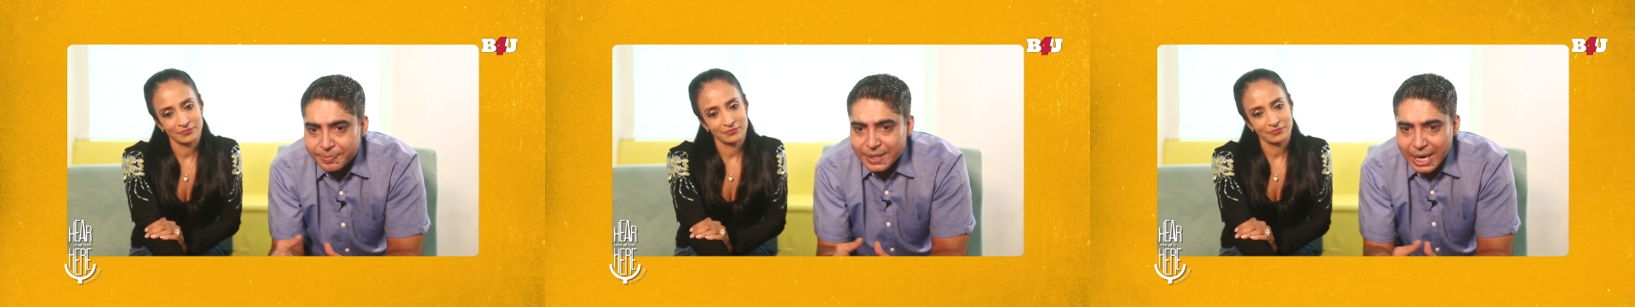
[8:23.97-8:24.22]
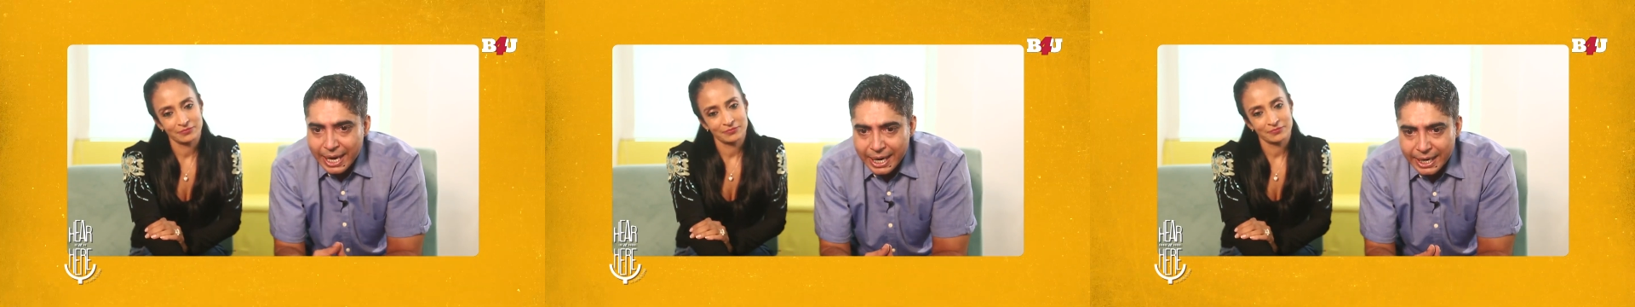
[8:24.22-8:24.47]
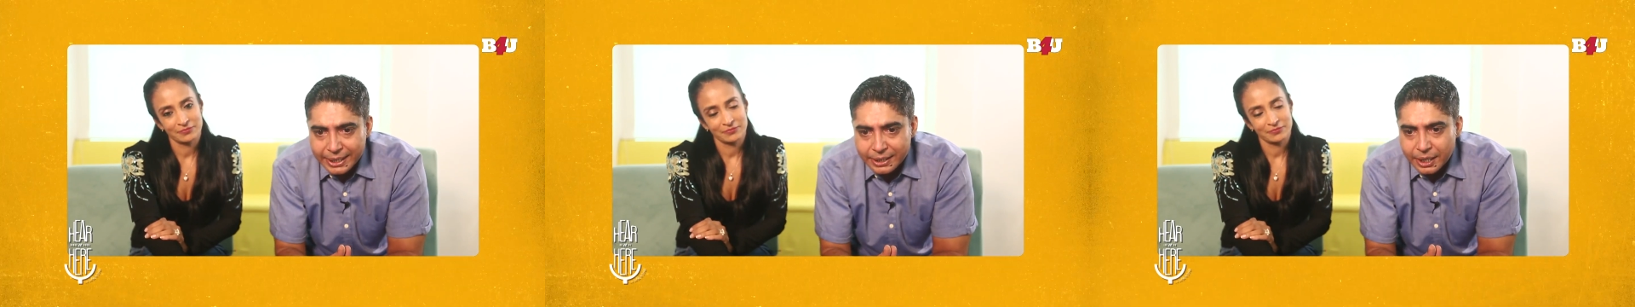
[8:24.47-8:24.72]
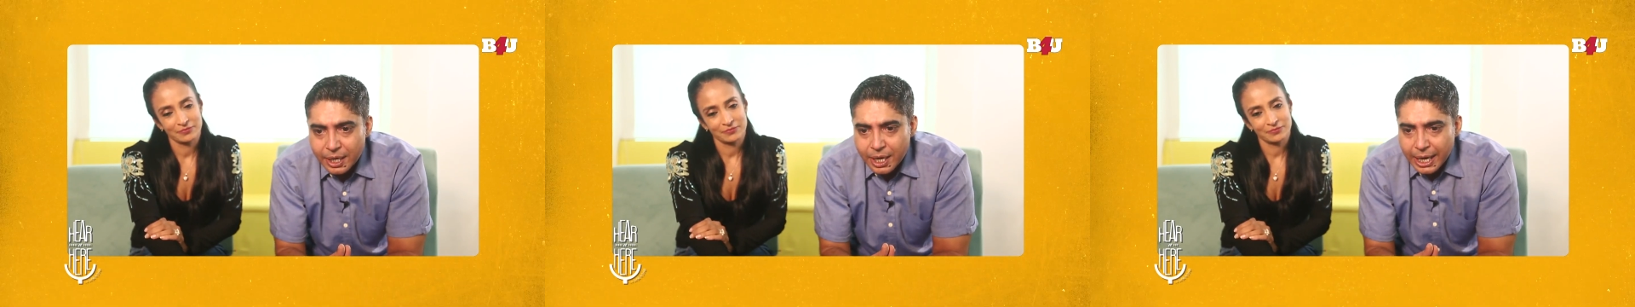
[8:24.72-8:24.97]
Speaker 1: and
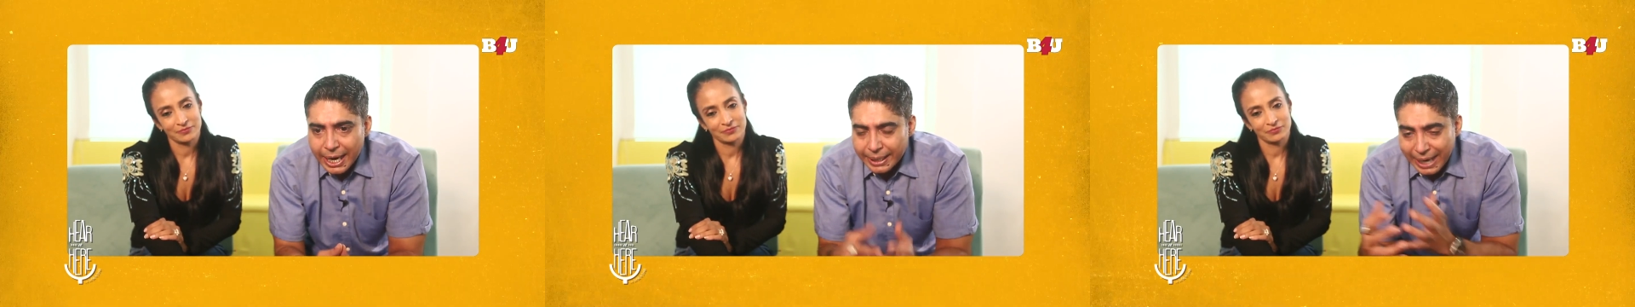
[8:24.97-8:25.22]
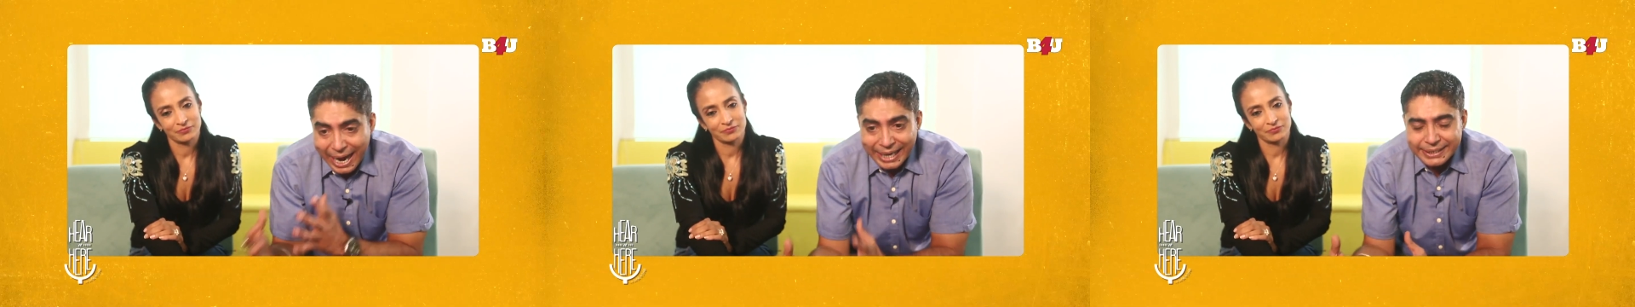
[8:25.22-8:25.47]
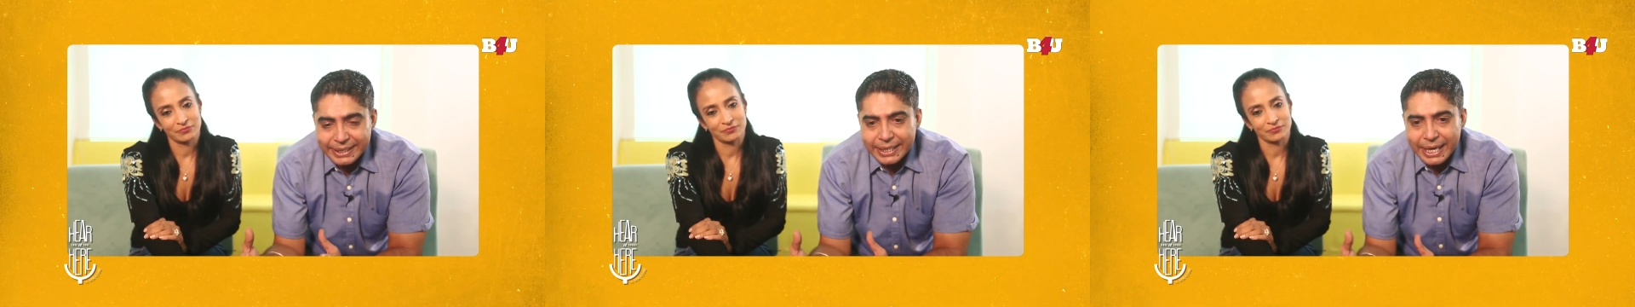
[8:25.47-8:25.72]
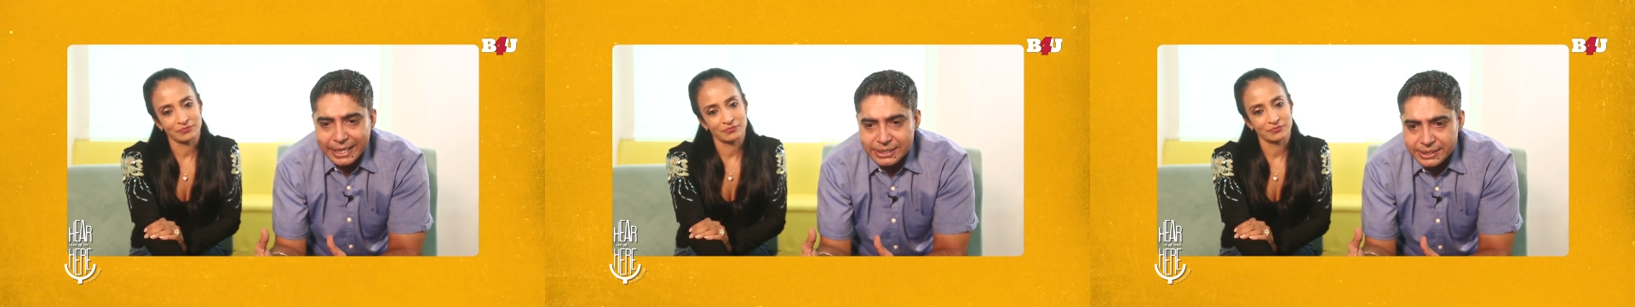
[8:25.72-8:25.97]
acting
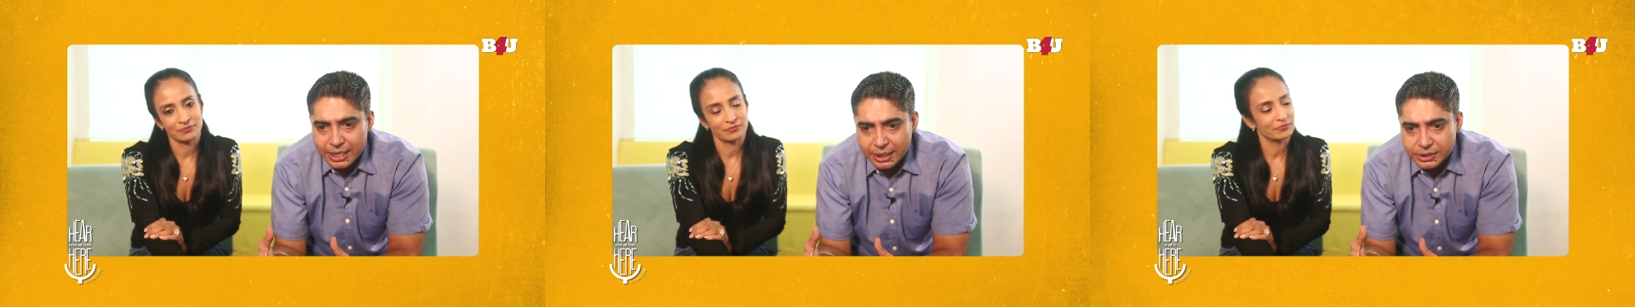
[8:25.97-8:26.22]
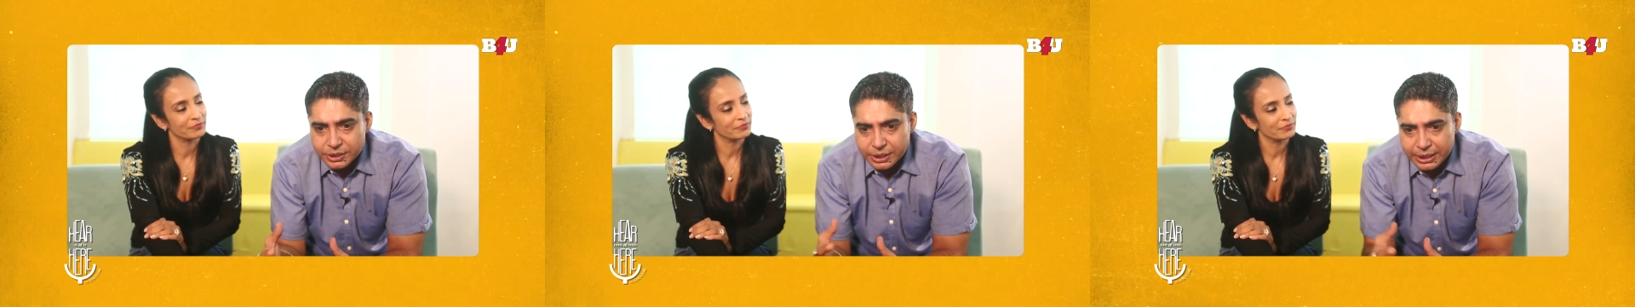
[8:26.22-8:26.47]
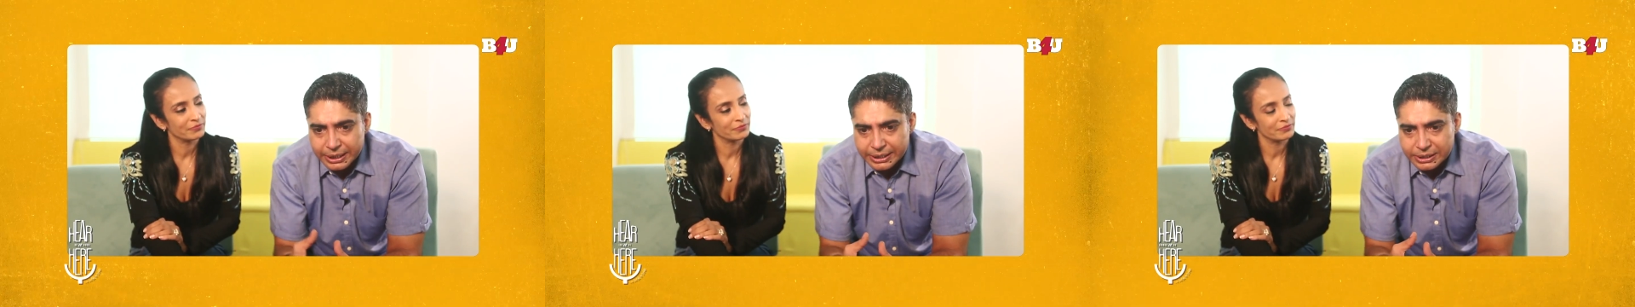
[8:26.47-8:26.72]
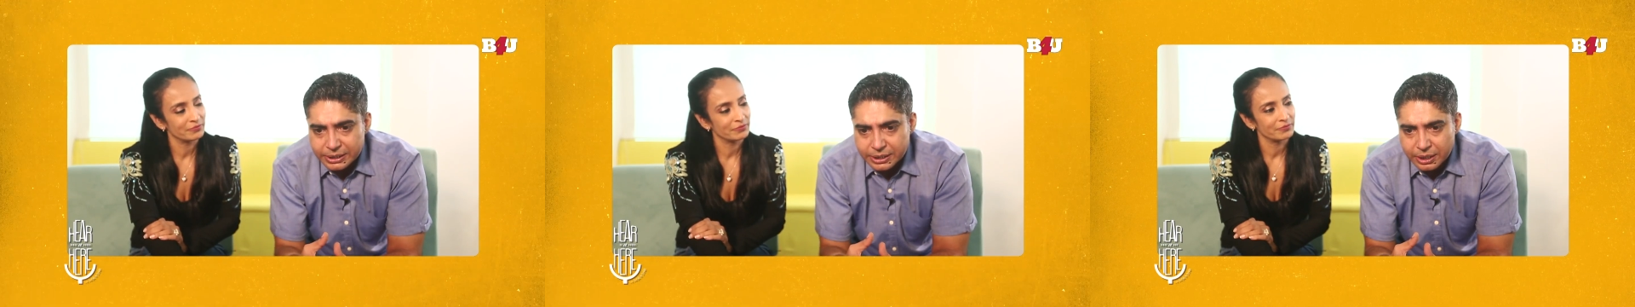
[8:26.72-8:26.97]
as such is